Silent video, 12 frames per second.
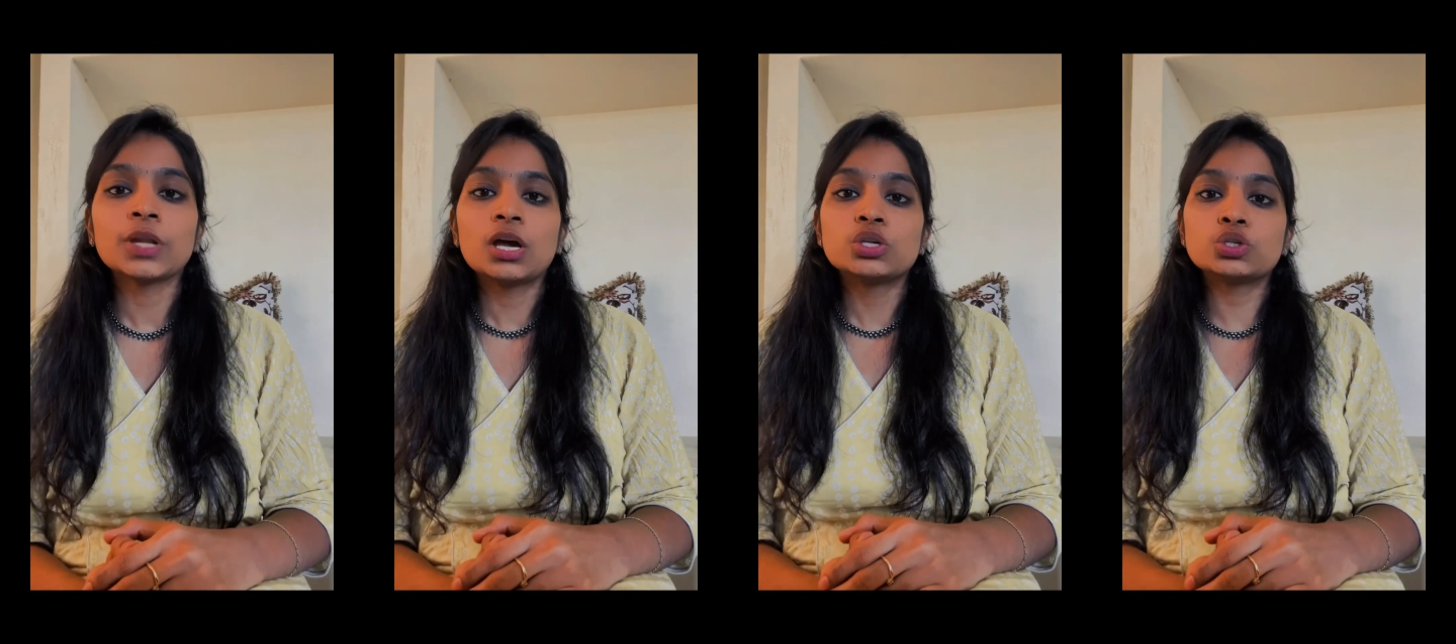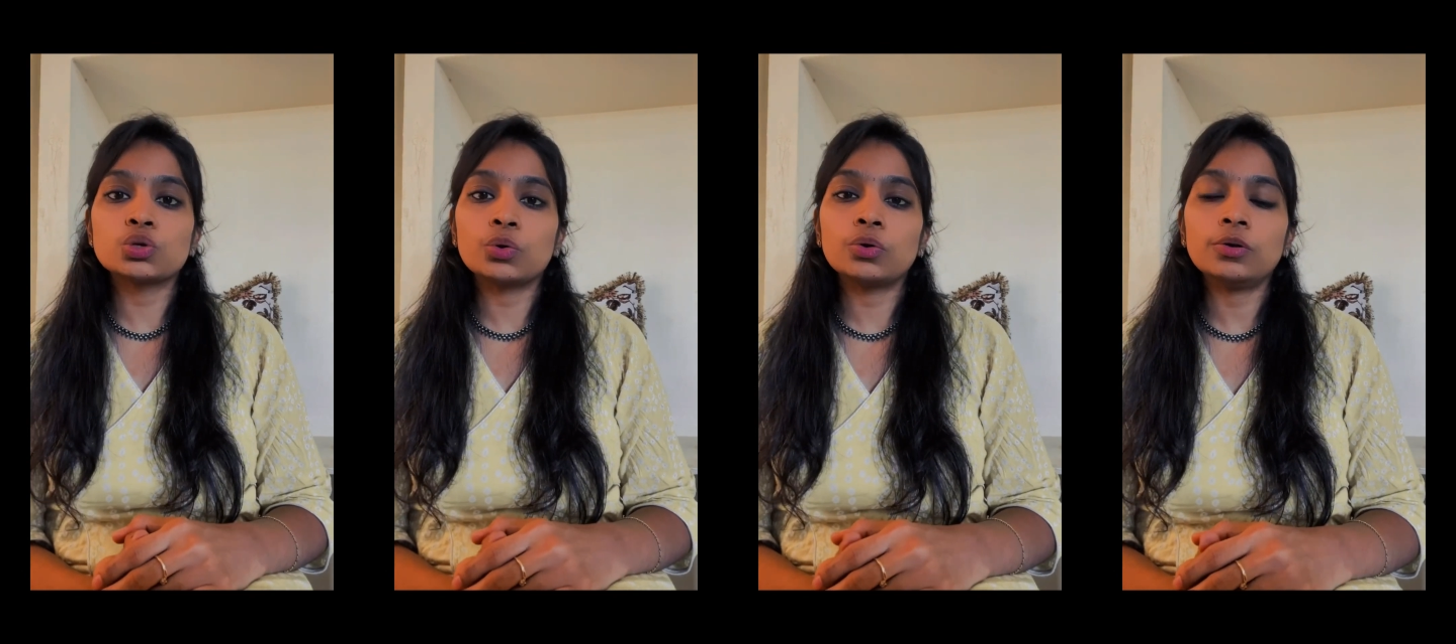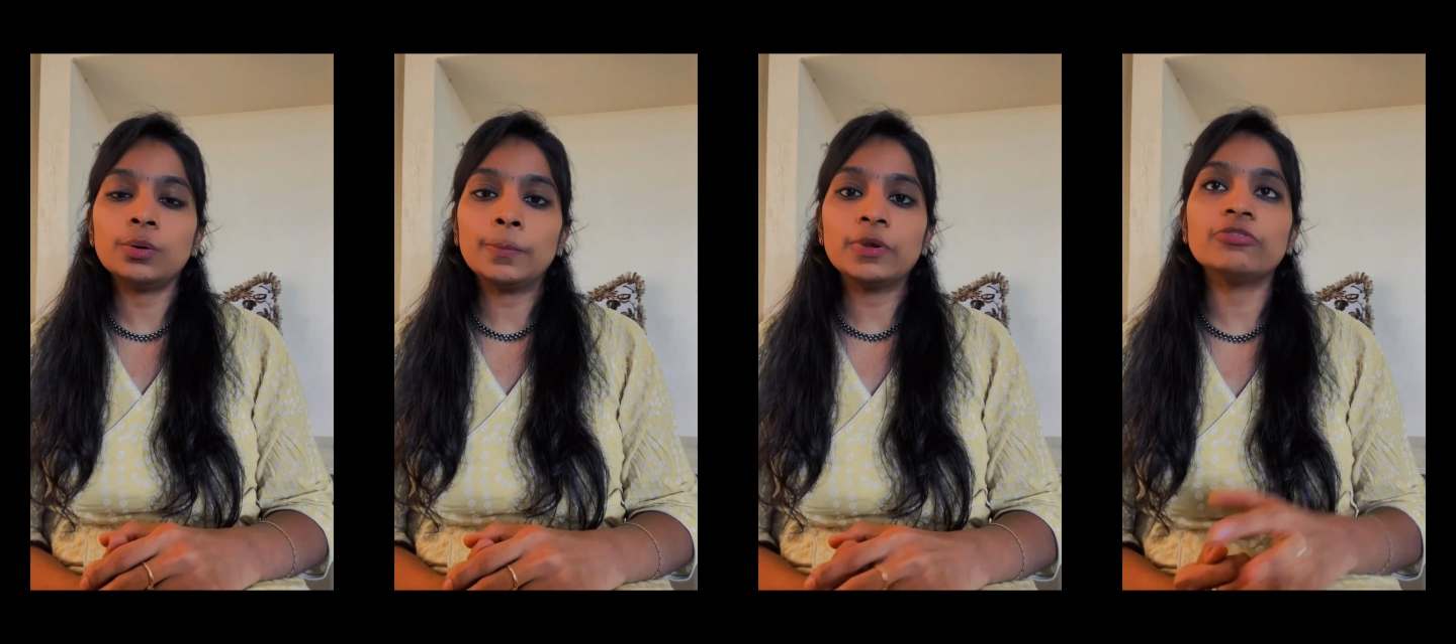
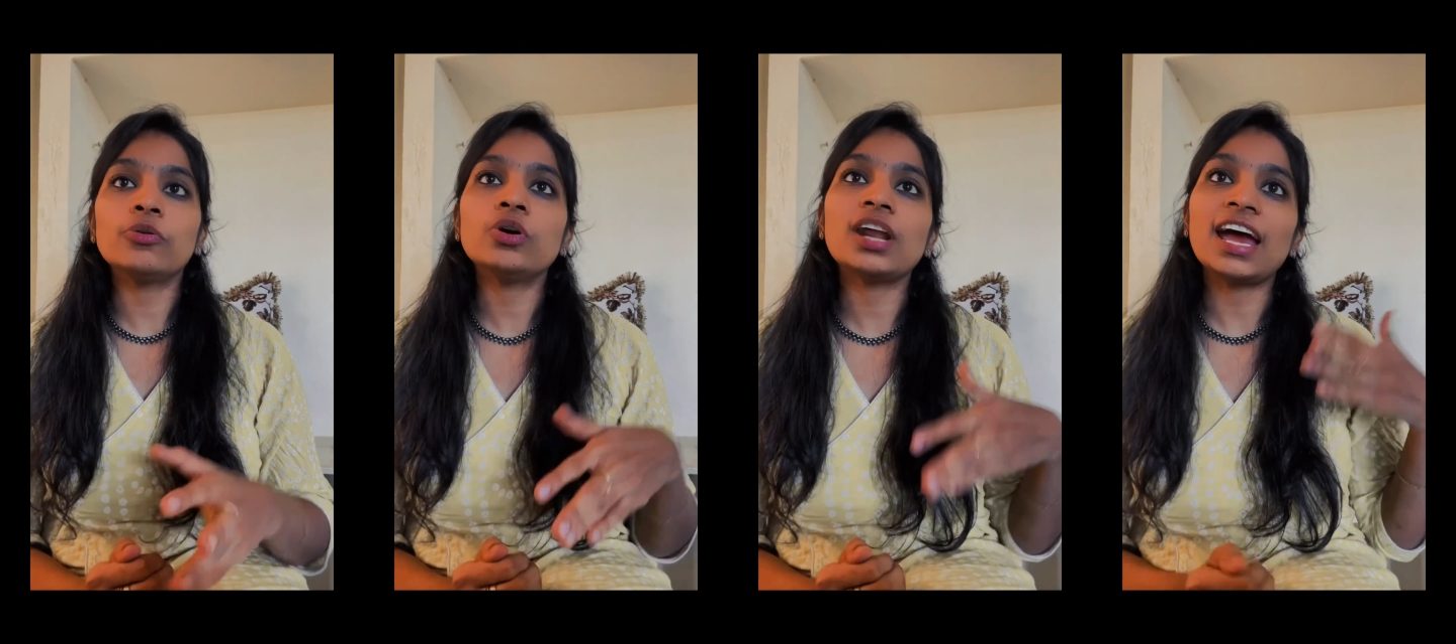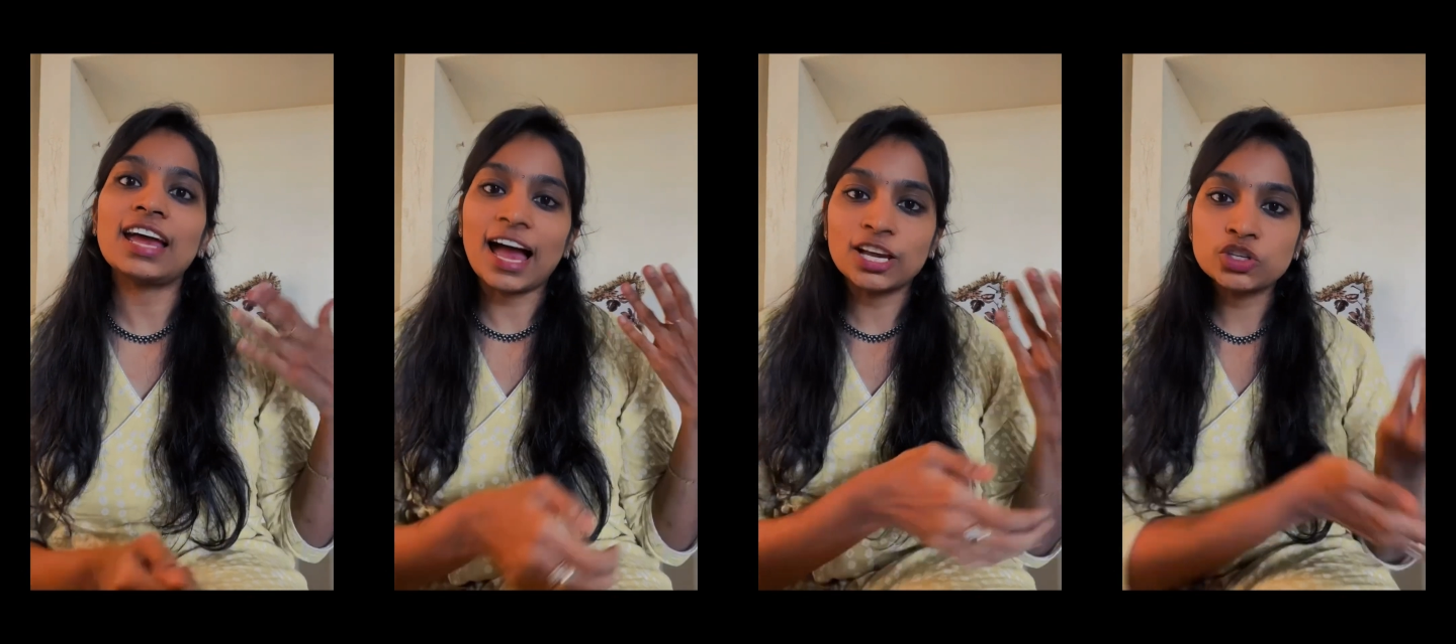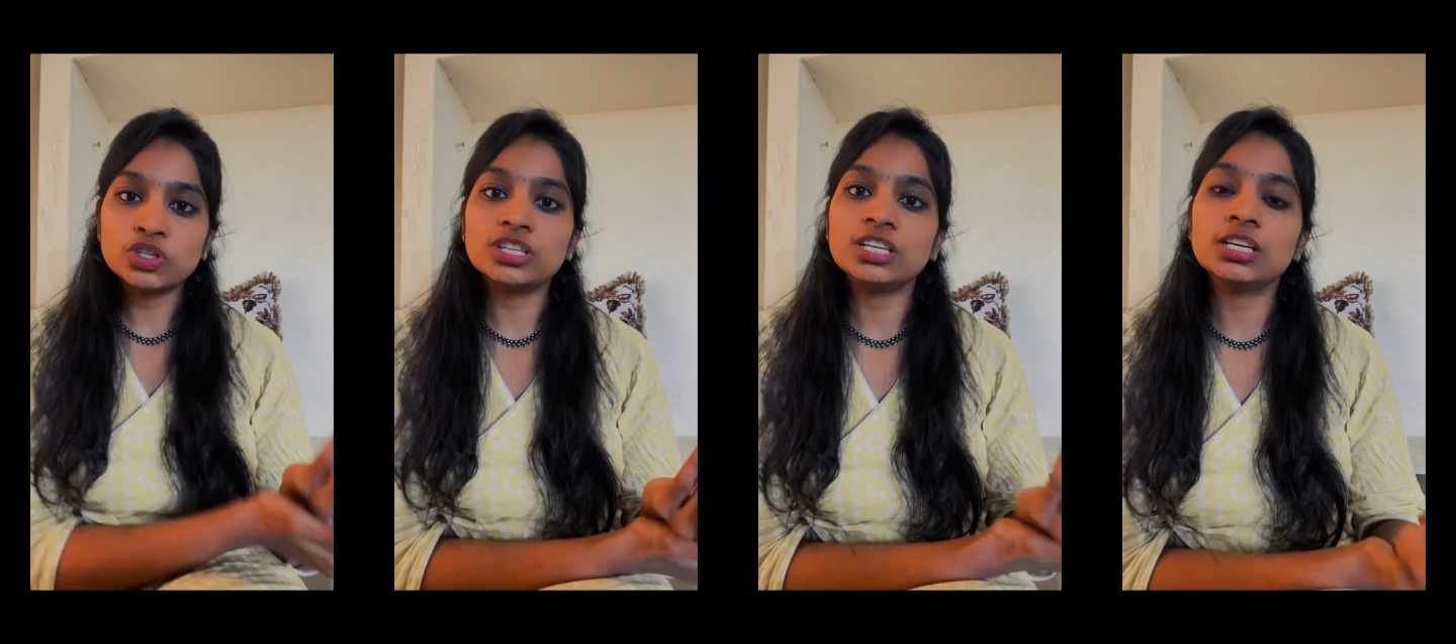So before I
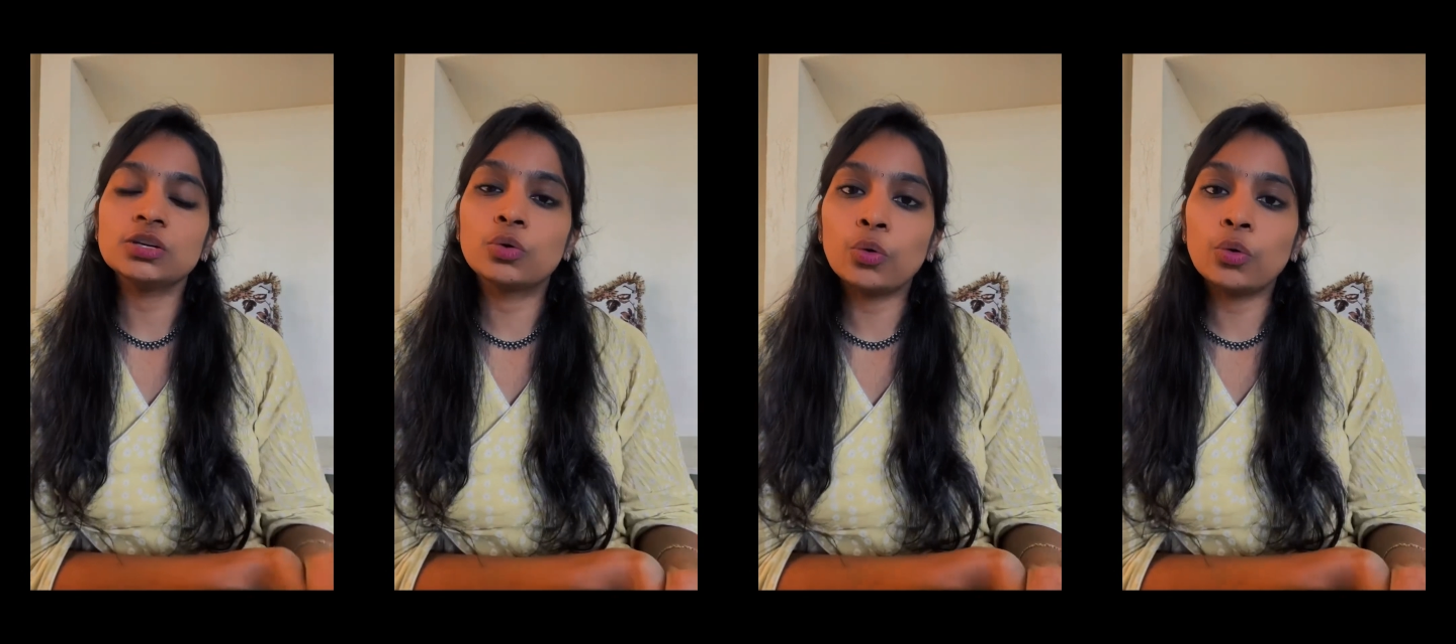actually